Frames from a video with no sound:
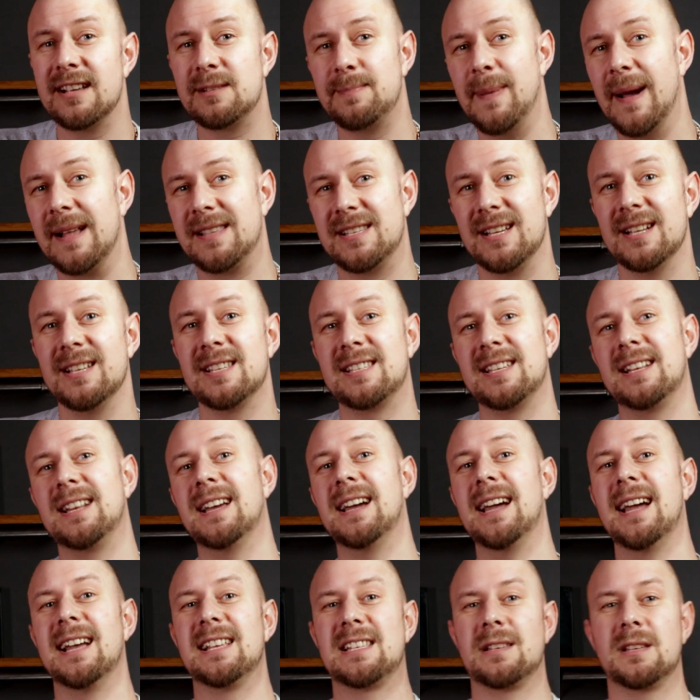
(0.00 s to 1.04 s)
aspect to
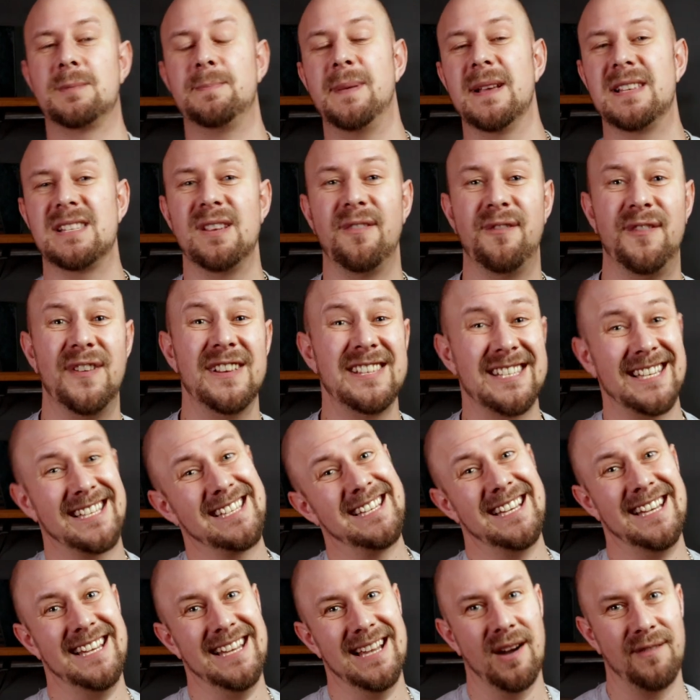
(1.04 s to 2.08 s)
consider is the
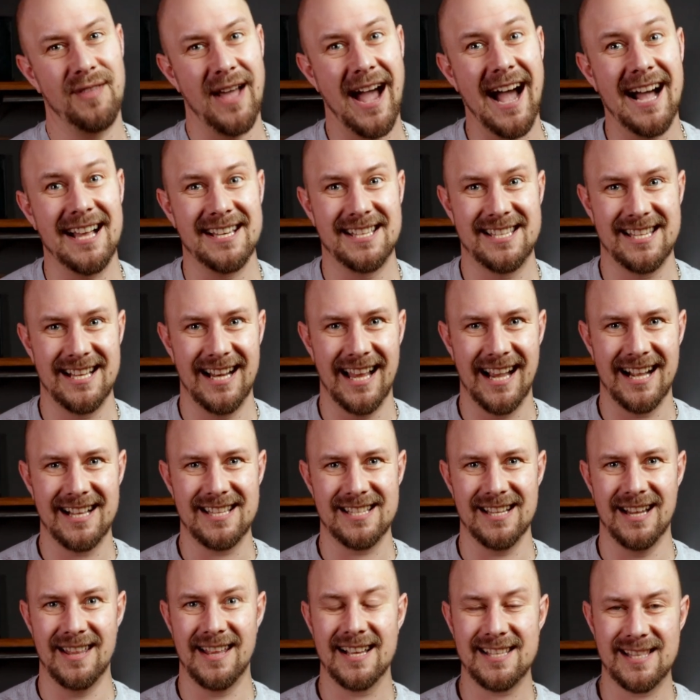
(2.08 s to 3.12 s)
specificity of the has
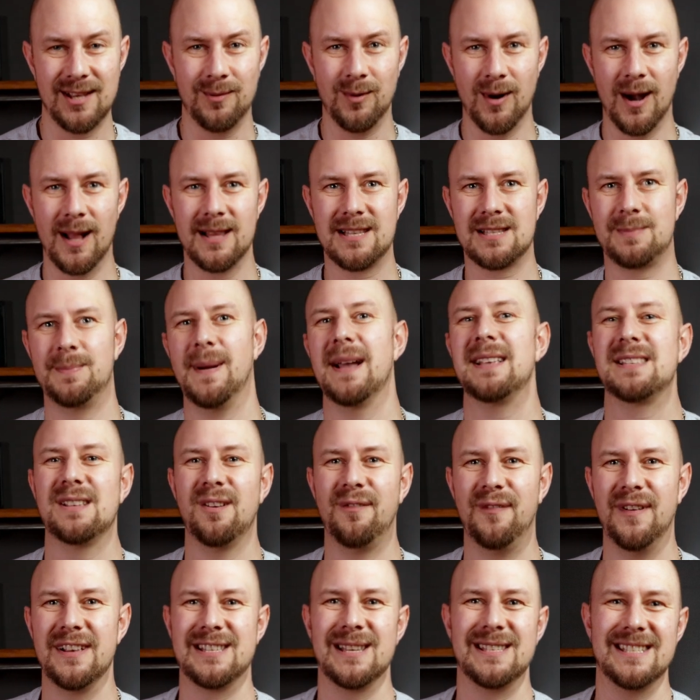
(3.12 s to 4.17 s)
selector. That's the word
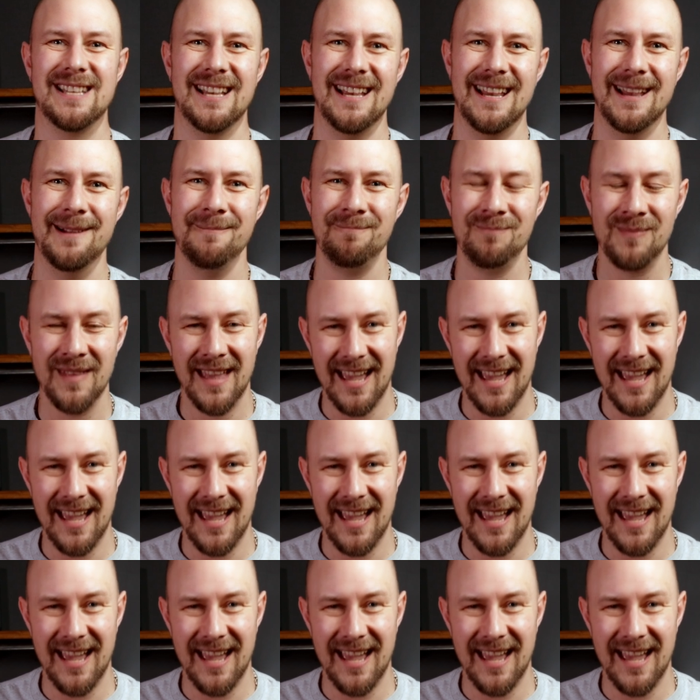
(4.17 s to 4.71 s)
specificity.